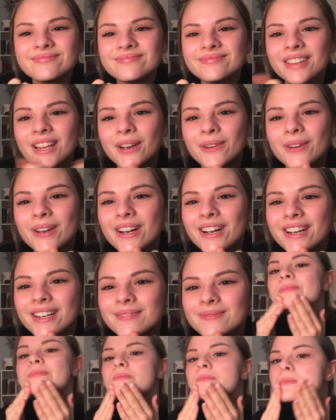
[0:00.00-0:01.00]
here we
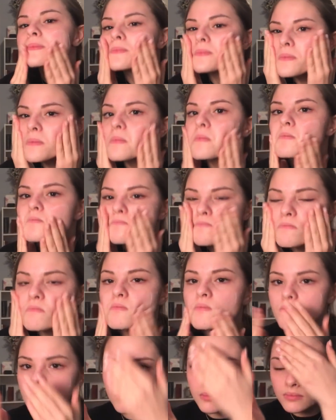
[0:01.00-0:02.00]
are.
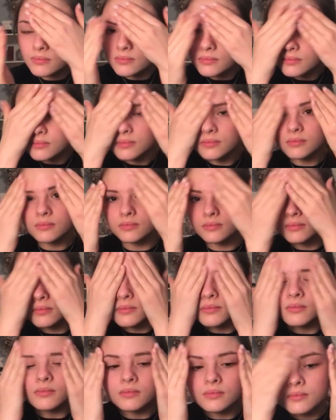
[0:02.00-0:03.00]
Okay, so
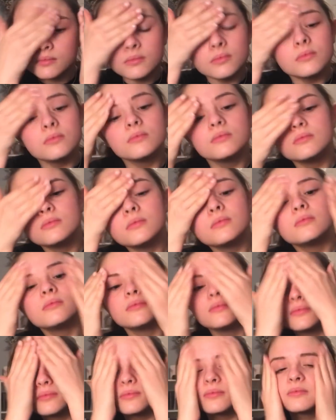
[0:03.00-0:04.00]
first when I
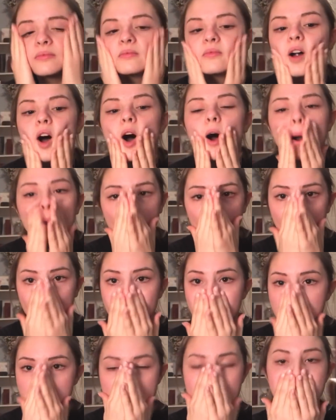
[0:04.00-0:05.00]
do my
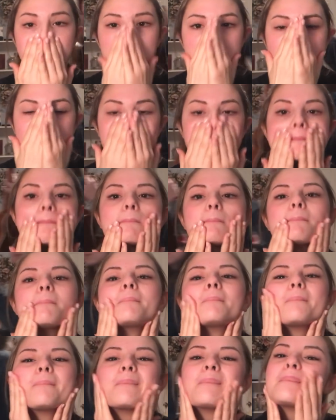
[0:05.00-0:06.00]
makeup, I
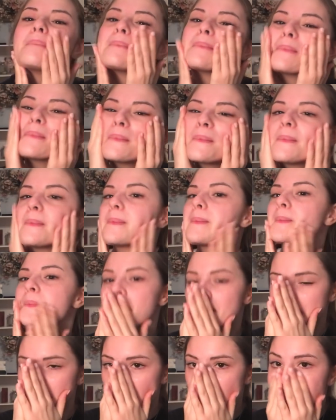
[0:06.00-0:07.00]
always put on
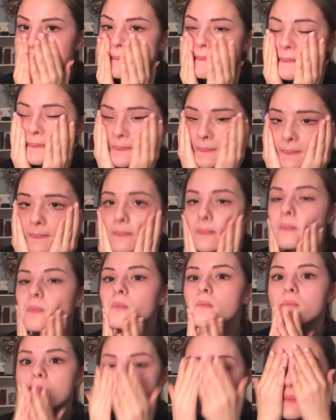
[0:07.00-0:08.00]
moisturizer,
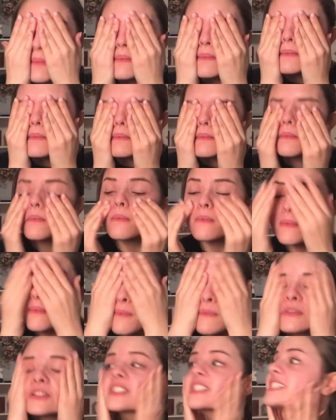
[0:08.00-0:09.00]
and
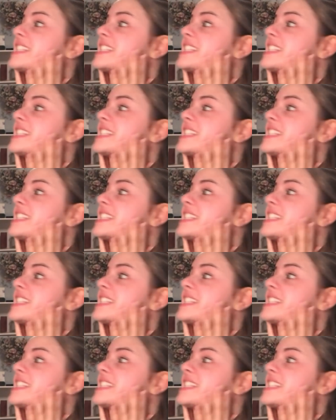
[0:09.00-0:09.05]
there's not